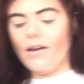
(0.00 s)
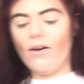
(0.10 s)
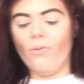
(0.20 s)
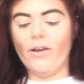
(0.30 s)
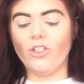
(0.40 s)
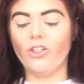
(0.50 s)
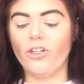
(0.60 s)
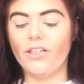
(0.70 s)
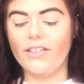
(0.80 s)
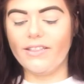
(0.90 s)
I'll make sure
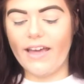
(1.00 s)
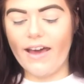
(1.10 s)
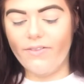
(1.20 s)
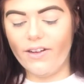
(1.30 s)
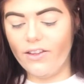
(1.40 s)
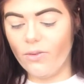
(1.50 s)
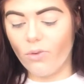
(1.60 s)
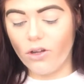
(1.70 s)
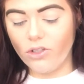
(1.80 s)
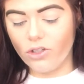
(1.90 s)
it doesn't have any of the
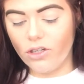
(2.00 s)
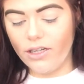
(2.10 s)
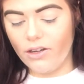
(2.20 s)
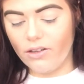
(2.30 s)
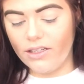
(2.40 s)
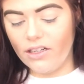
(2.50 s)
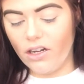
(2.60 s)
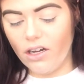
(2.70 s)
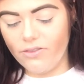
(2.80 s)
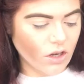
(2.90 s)
bronzer on it. I'll clean it
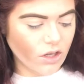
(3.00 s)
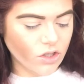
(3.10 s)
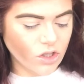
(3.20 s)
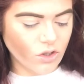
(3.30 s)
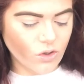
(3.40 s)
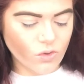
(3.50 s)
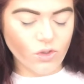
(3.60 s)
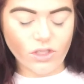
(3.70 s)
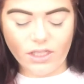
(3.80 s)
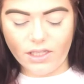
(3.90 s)
off. I also use
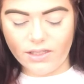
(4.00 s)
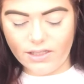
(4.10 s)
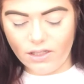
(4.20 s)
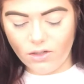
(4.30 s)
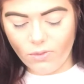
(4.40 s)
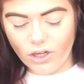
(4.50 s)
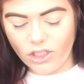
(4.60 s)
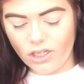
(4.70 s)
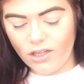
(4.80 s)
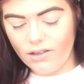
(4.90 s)
just a concealer brush.
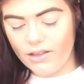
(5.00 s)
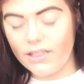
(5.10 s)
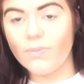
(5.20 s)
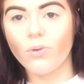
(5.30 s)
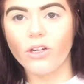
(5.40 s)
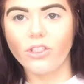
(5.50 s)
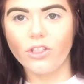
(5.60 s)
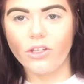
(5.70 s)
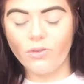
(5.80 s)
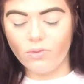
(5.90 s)
I like this brush
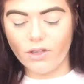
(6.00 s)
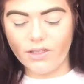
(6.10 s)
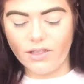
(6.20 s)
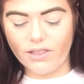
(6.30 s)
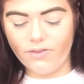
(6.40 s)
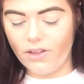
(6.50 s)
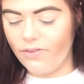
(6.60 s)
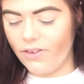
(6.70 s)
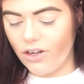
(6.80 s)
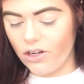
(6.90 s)
though because it's
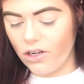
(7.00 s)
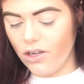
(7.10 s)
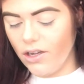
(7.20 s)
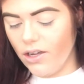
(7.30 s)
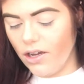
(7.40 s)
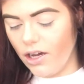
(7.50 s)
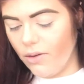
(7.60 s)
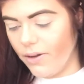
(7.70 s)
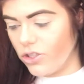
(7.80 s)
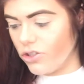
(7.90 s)
fluffier. I'll
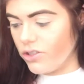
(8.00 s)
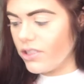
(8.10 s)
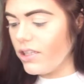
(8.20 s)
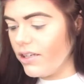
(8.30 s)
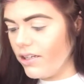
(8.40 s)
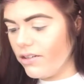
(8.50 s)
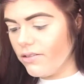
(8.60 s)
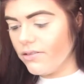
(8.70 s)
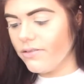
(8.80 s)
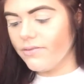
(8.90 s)
make sure it's clean,
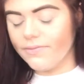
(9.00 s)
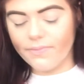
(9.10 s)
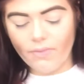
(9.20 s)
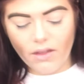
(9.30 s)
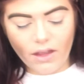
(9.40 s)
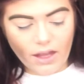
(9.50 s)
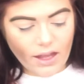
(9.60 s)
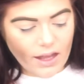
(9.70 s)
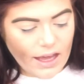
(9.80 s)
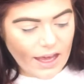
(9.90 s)

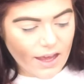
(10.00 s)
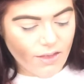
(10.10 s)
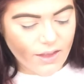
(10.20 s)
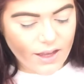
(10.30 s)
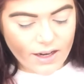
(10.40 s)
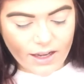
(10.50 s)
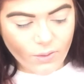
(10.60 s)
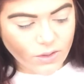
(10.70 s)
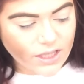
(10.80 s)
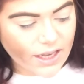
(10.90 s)
and then I
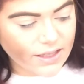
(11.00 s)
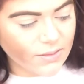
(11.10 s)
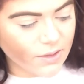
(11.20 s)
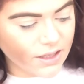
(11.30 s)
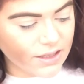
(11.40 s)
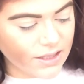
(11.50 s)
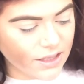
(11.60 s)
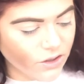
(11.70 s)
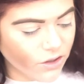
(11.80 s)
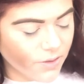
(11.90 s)
will take some
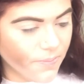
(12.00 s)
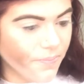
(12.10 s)
concealer,